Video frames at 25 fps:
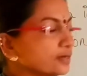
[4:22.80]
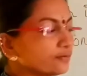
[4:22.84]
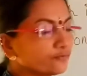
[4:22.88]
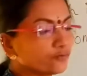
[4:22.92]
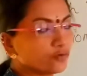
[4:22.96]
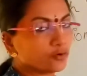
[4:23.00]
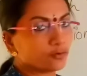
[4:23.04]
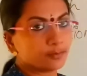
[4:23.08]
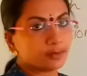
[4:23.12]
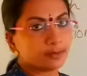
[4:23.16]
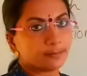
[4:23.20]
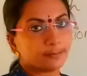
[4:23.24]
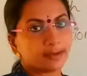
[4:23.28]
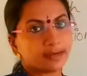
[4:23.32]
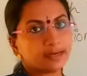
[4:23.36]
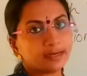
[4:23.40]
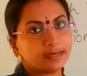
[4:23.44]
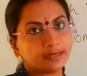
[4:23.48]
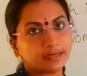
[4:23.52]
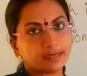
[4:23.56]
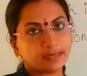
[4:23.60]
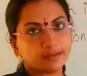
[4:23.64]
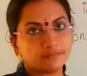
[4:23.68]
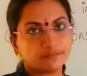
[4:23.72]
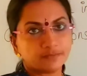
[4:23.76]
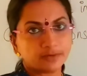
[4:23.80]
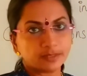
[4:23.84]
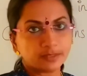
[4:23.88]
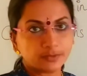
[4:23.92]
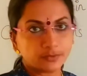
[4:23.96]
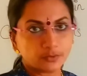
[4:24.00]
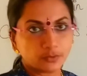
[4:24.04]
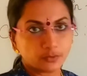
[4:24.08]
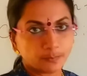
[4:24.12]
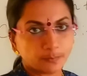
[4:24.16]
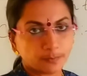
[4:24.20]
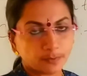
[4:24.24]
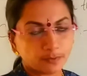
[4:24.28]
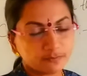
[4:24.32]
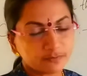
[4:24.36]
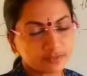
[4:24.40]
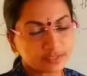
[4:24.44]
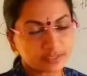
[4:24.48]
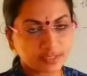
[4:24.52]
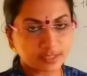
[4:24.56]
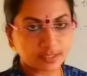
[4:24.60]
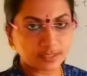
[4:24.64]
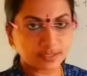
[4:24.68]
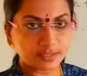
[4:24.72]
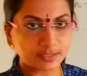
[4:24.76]
formed by different group of
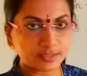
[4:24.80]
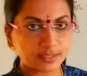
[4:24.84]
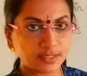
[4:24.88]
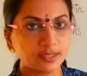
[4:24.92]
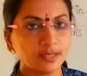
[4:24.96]
stars.